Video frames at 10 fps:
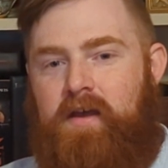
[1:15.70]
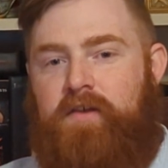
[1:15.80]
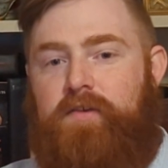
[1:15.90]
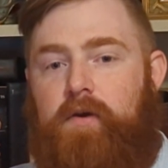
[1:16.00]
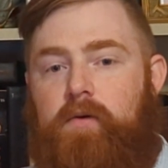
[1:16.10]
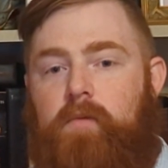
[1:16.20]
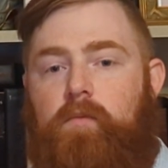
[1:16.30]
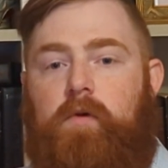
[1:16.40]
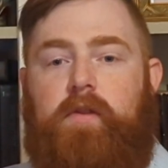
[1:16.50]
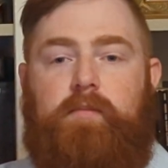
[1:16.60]
So
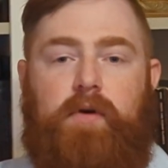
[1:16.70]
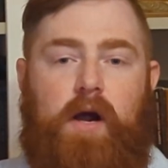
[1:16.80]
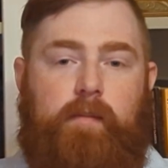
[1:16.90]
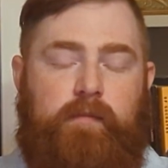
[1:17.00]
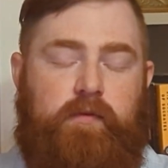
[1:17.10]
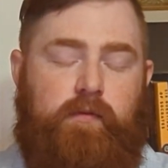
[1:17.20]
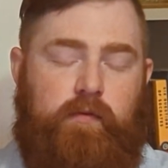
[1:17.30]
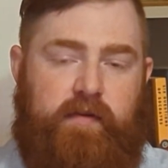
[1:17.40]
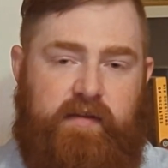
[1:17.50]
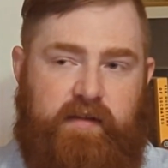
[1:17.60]
one of the problems
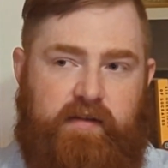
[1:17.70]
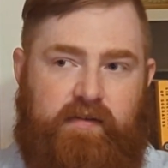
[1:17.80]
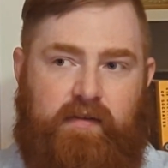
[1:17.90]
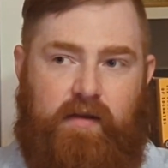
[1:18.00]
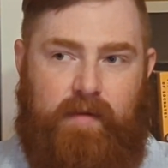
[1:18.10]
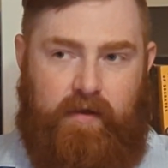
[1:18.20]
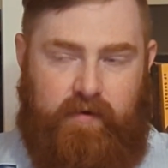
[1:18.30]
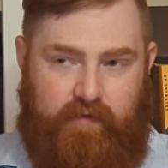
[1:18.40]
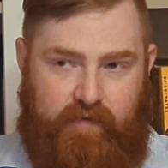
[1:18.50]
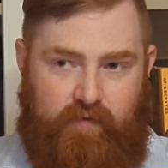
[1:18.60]
with this amount
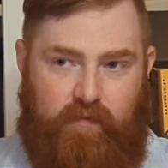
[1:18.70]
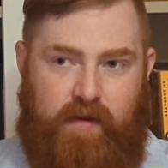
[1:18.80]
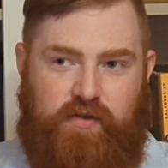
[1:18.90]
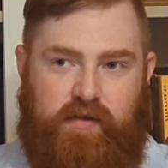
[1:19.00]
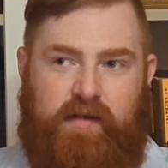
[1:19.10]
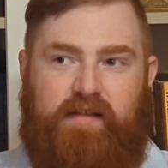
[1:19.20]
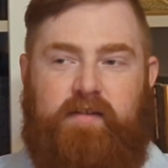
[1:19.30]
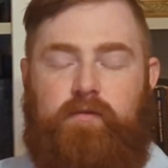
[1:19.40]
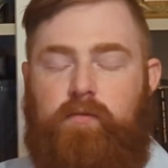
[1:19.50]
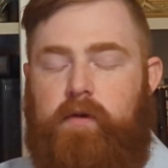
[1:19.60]
of information is
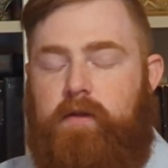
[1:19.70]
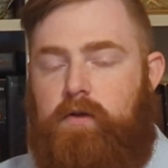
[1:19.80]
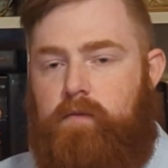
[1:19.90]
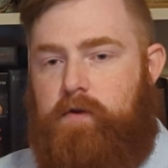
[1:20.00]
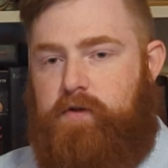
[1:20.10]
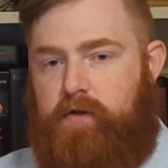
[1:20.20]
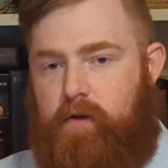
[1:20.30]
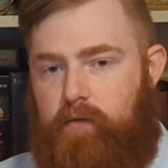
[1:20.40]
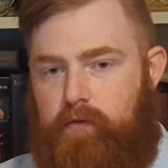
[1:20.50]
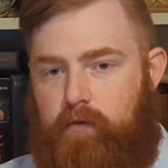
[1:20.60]
it's really too much to
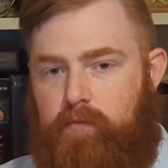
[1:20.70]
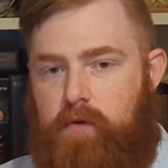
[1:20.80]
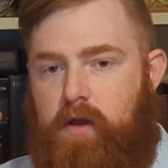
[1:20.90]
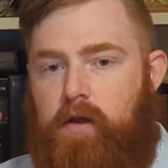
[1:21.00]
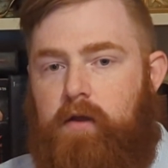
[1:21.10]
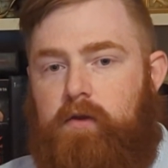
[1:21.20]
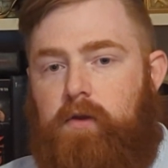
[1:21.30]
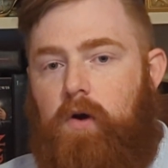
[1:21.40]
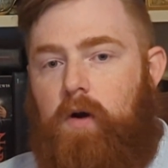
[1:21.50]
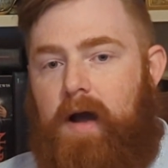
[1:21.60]
go through.
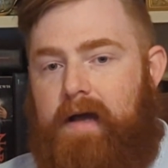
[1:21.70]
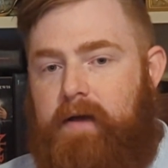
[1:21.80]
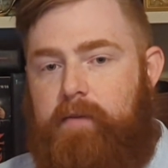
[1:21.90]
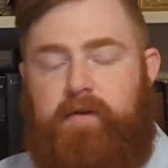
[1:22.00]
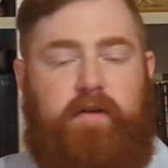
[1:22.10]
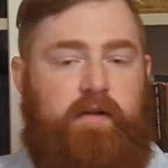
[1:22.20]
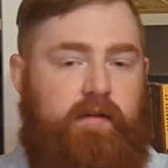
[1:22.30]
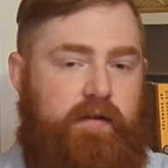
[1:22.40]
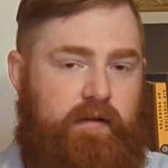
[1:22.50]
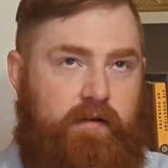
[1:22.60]
So I helped
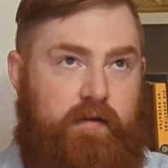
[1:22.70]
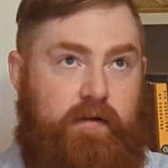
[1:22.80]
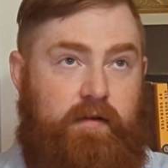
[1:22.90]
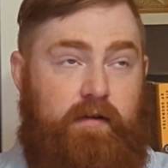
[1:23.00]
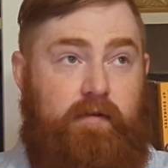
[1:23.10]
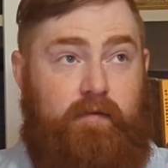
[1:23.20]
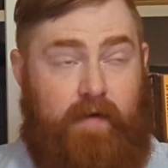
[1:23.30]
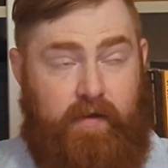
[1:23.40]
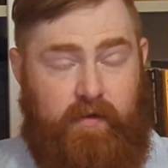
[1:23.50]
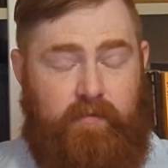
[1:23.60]

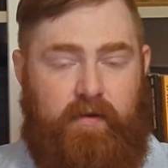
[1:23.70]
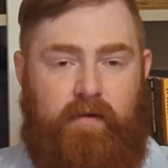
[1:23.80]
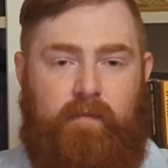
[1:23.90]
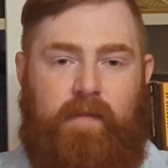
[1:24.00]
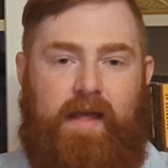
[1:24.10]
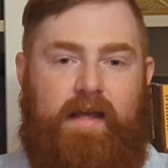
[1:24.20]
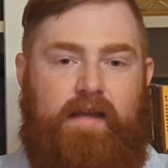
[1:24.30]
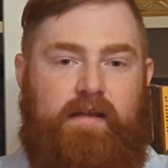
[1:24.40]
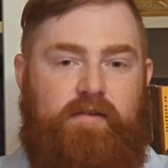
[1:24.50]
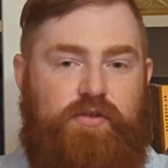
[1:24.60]
develop
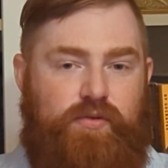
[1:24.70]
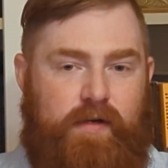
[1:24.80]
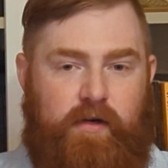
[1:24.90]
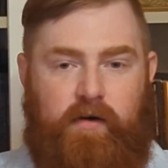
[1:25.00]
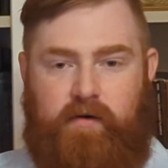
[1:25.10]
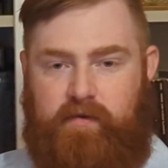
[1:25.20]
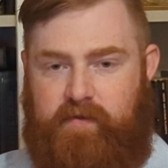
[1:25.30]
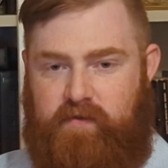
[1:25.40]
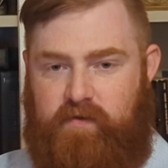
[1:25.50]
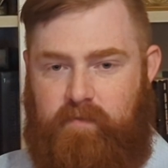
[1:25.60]
a trigger
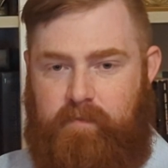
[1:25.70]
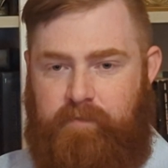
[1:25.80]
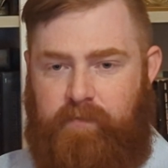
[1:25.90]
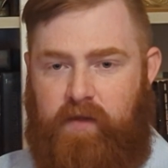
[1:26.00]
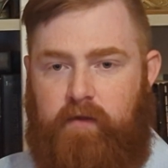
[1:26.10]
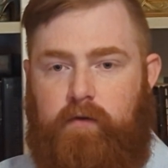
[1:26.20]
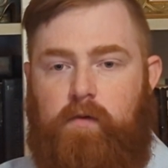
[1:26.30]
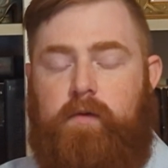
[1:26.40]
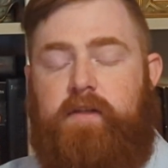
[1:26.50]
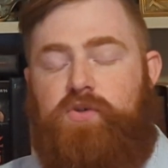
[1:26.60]
system. So
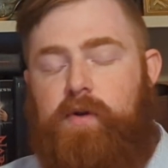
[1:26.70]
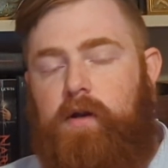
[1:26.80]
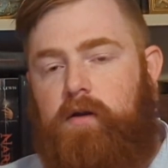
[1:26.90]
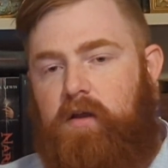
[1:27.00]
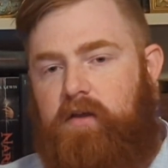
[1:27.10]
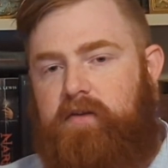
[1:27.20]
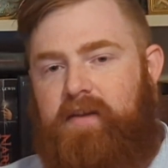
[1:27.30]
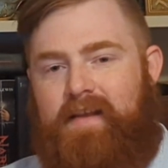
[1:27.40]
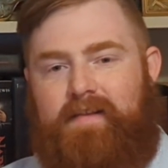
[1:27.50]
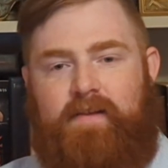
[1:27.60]
what the trigger does
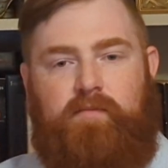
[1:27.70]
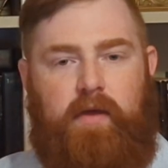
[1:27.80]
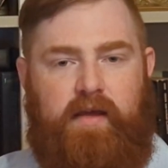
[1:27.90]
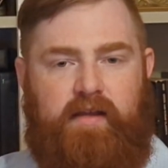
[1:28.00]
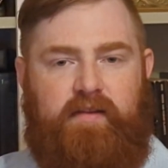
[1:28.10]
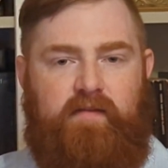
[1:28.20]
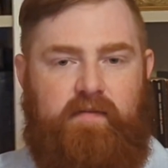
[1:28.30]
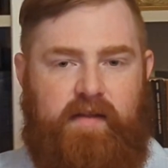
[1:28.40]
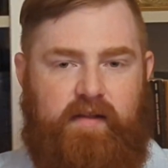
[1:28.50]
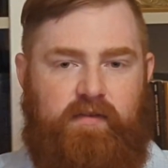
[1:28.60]
is it picks
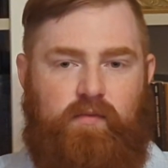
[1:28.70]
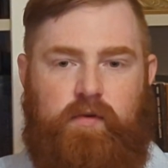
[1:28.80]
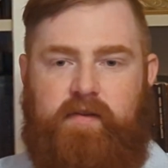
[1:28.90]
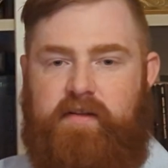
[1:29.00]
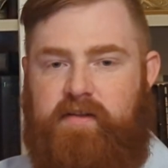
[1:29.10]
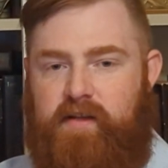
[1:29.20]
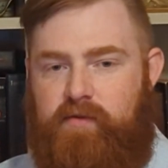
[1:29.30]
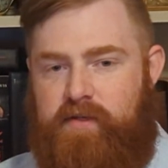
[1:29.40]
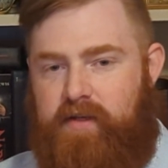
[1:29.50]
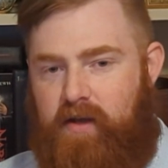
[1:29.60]
events with
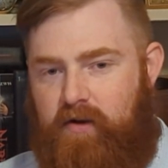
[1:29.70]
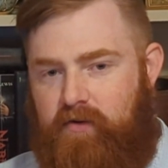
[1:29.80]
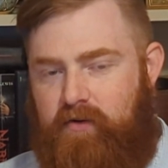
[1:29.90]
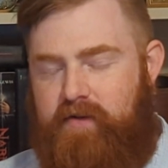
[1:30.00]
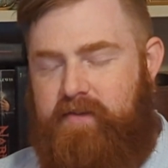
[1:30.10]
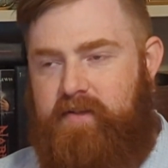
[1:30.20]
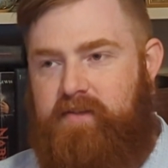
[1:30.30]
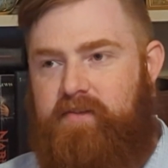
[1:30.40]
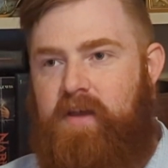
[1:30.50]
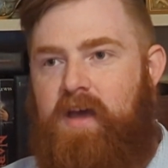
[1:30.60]
distinguishing characteristics